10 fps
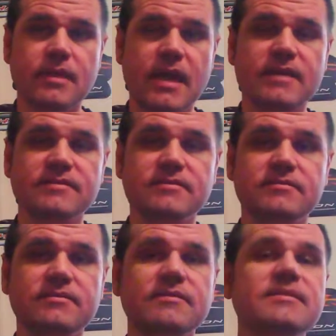as a
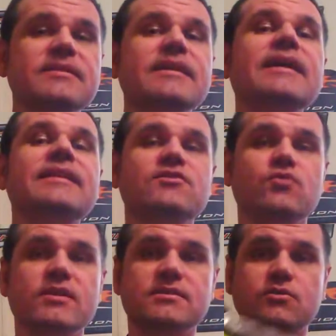
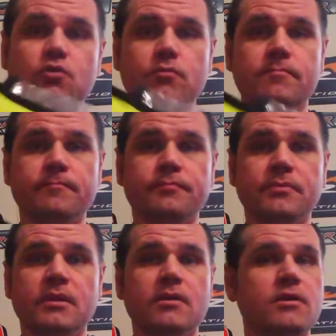distress tube.
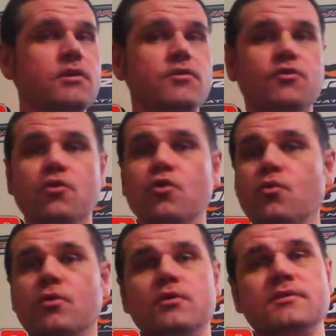So you're
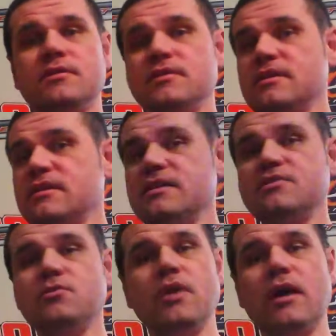
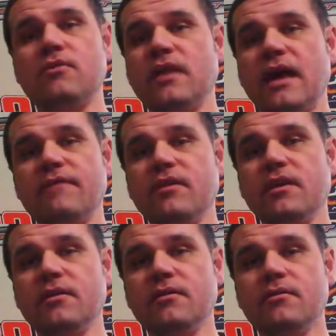out
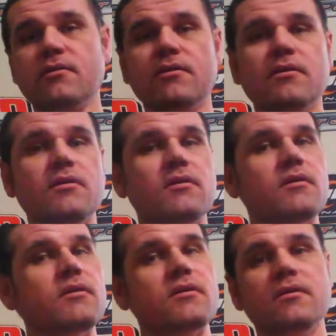diving,
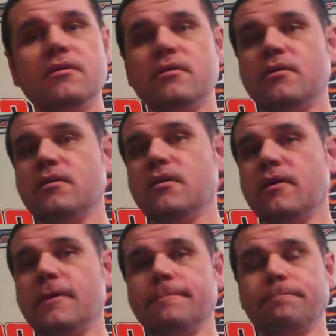
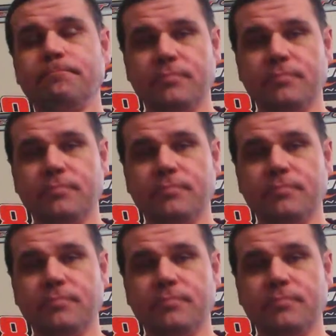and